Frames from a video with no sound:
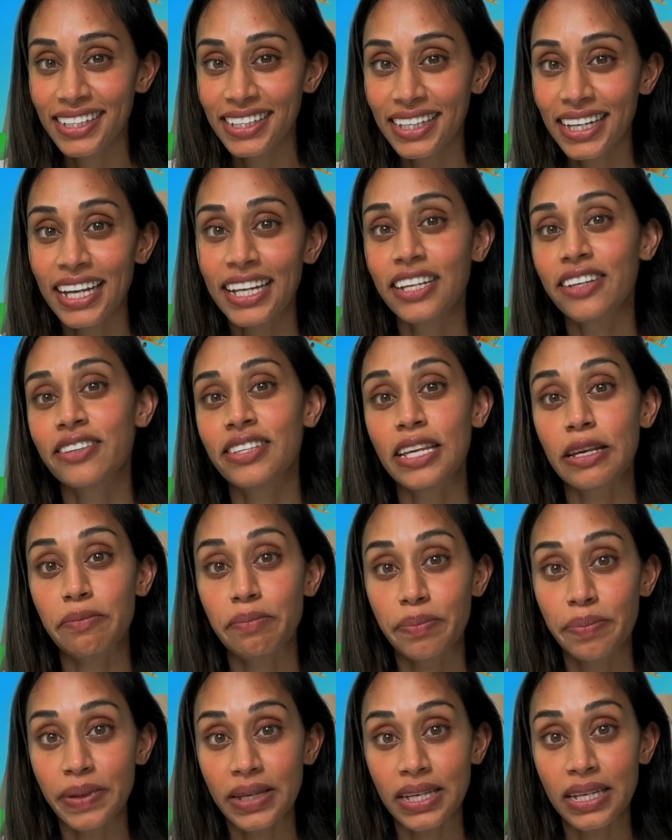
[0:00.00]
Can you say
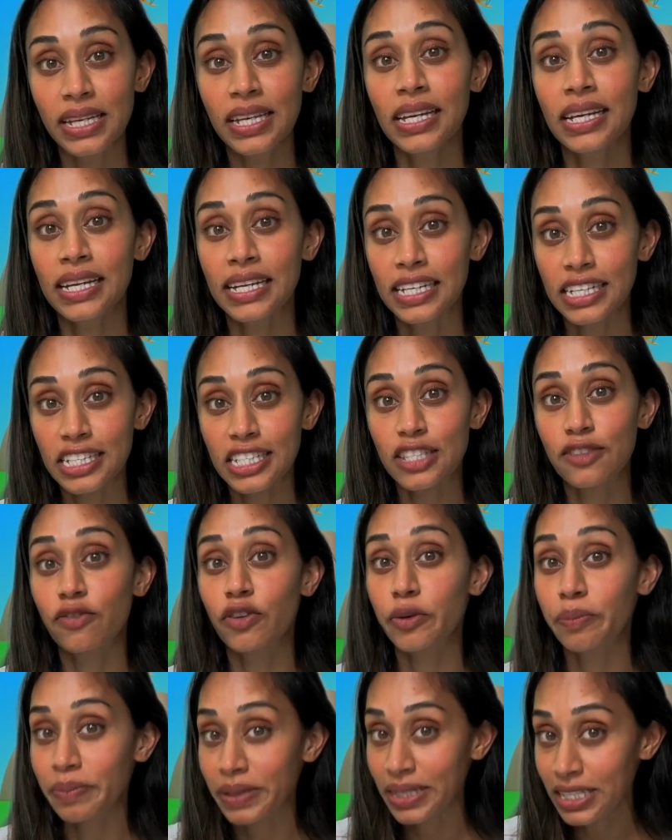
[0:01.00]
B is
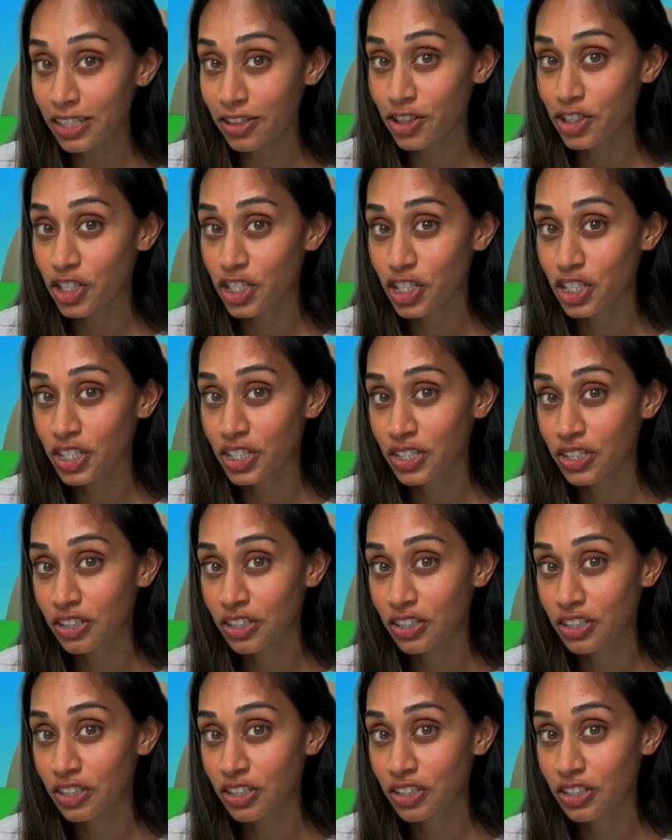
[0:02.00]
for beach,